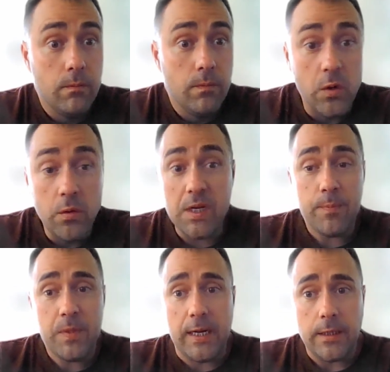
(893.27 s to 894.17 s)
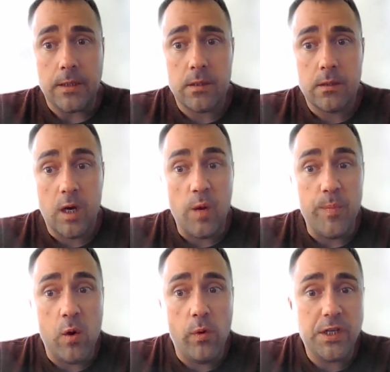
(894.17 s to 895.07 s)
those updates
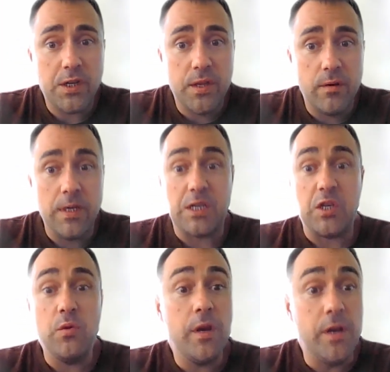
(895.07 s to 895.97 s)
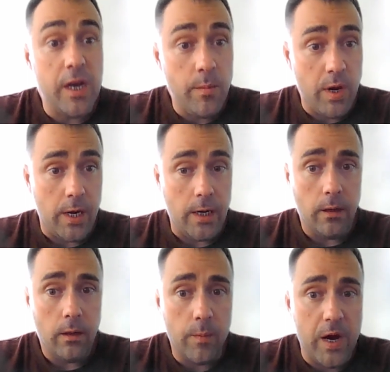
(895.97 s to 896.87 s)
about which there is unanimity
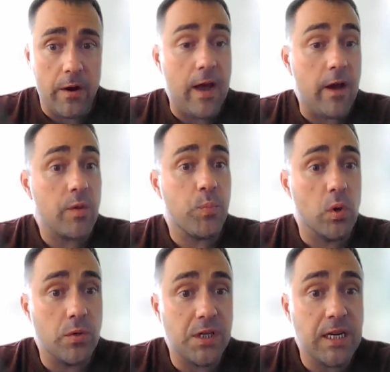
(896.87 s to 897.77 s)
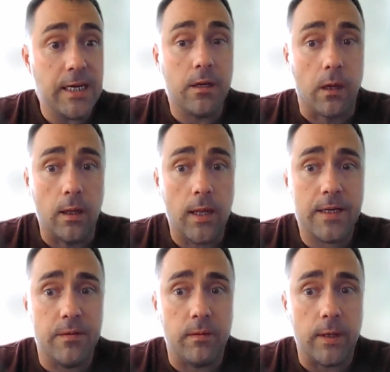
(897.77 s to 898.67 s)
about how to proceed
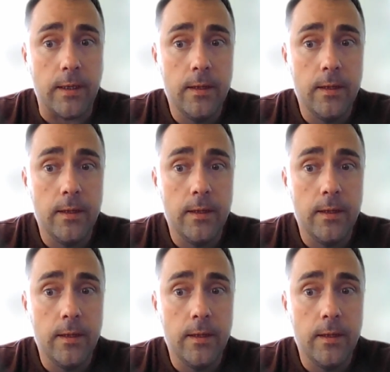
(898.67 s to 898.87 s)
collectively